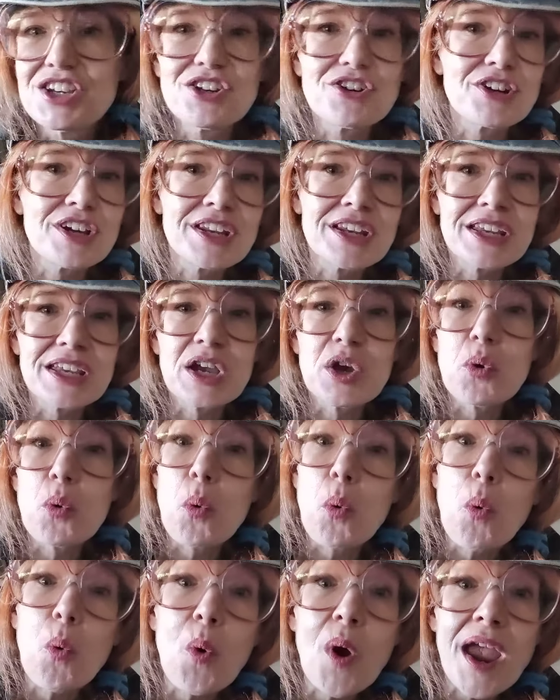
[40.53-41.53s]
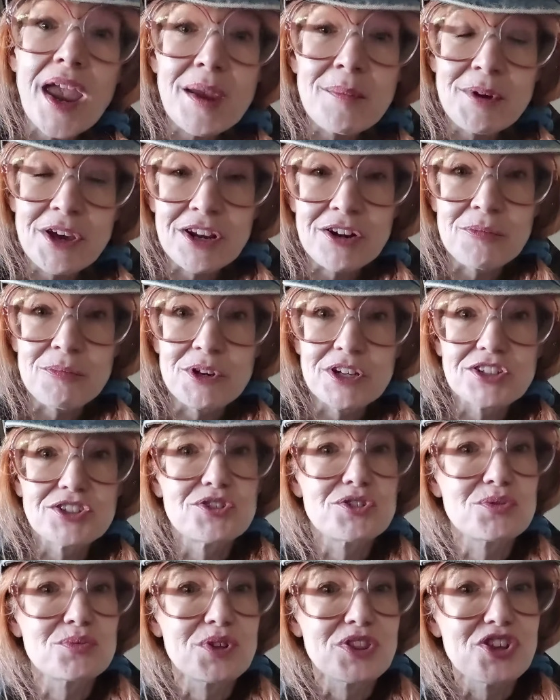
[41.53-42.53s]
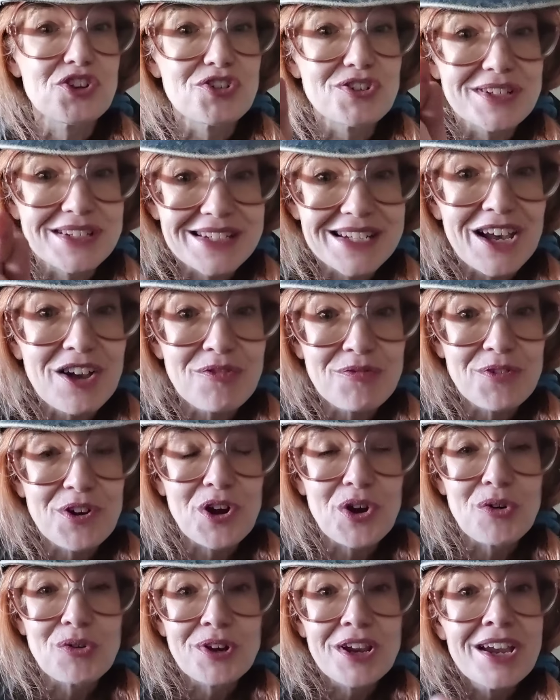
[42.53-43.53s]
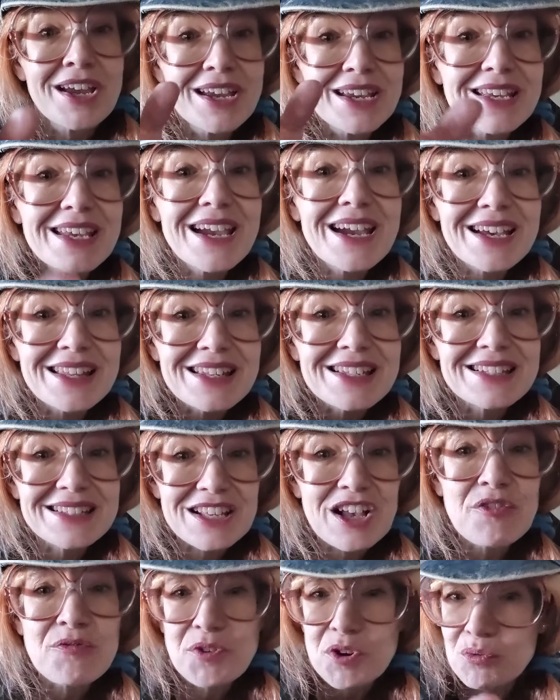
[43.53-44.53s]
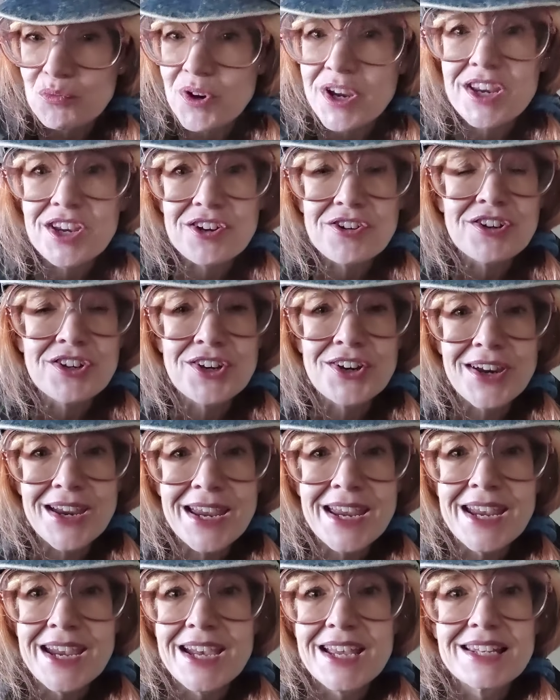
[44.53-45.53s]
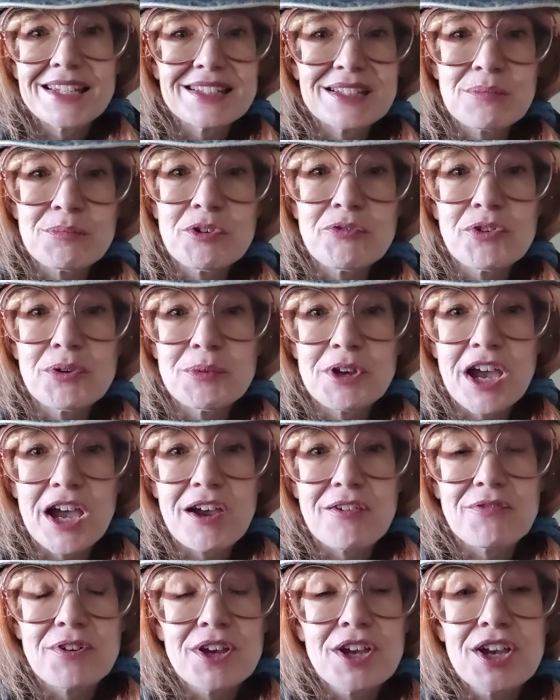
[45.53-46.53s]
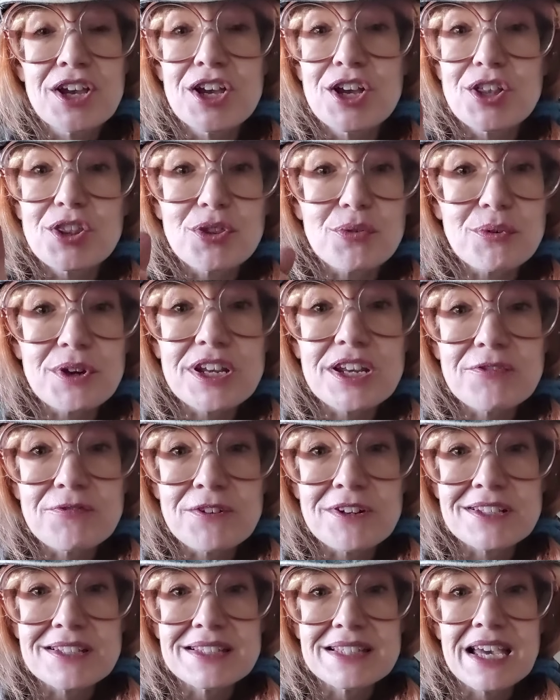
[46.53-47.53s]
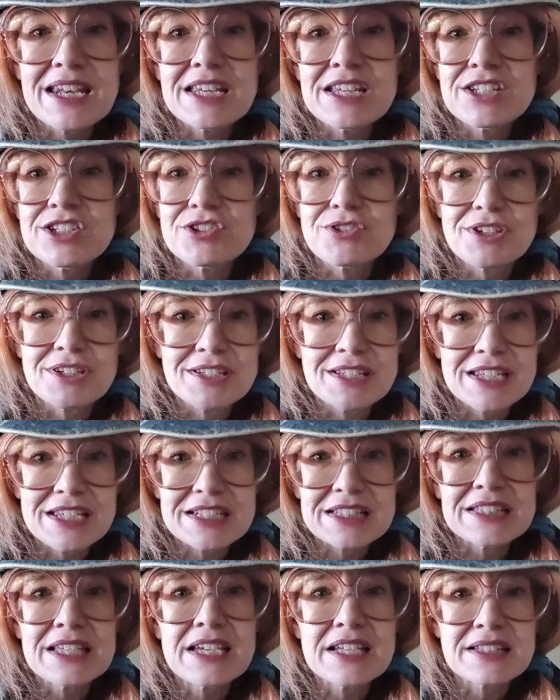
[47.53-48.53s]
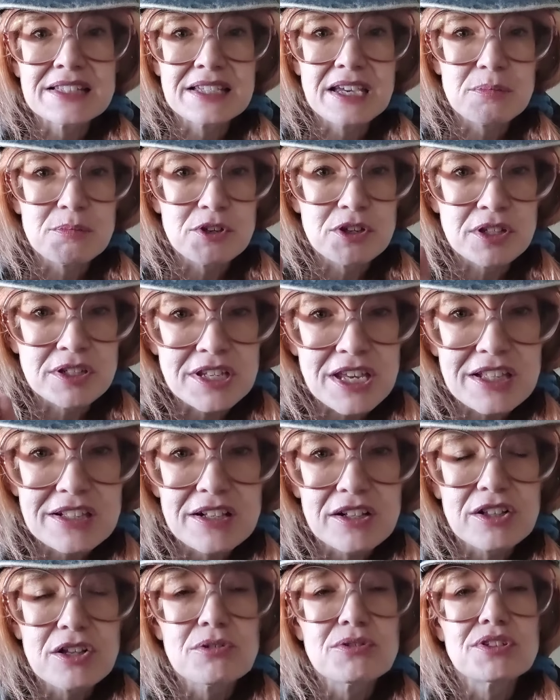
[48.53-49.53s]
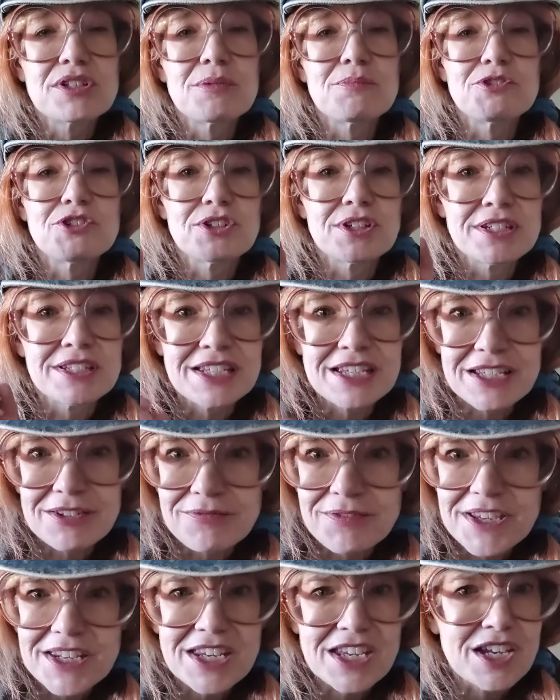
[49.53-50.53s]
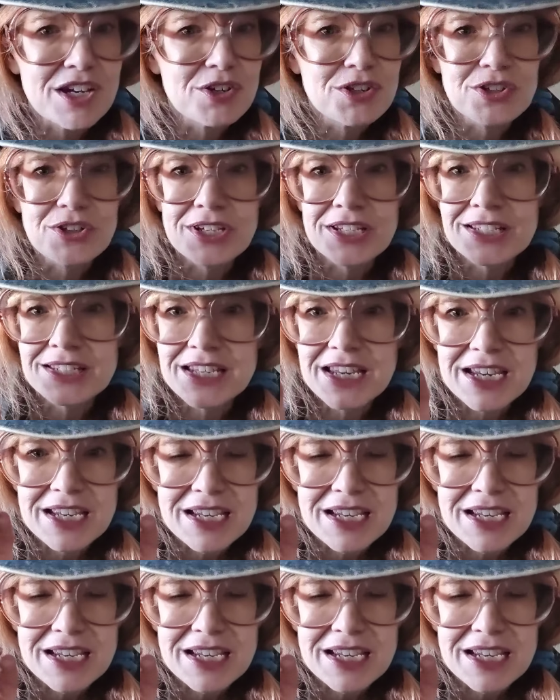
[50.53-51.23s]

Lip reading: you're gonna get way better pictures with your cell phone. Yeah, the cell phone right here in your hand. Some of them have 3 different settings. You can take landscape, you can take close-ups, you can take video, you can